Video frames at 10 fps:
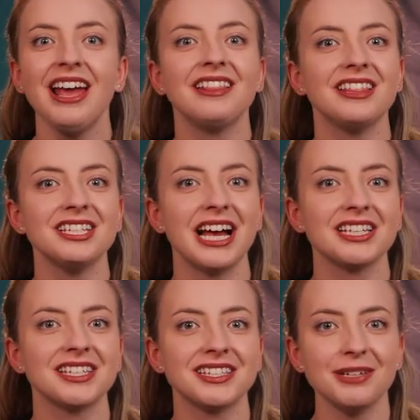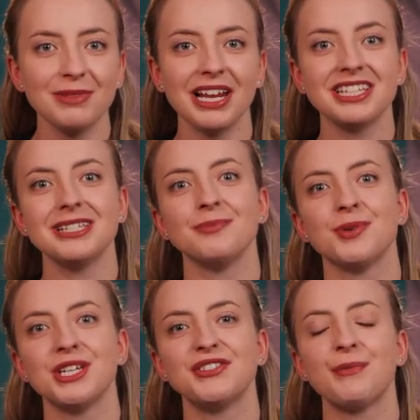This has stimulating
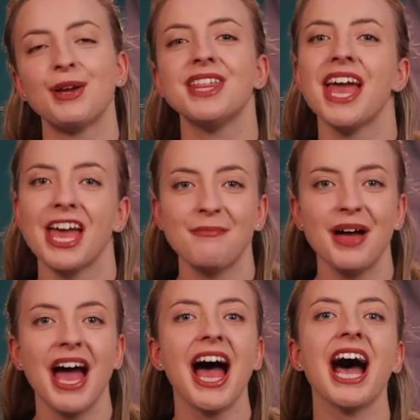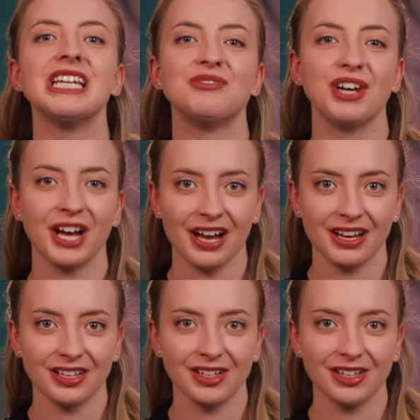points for both him and for her.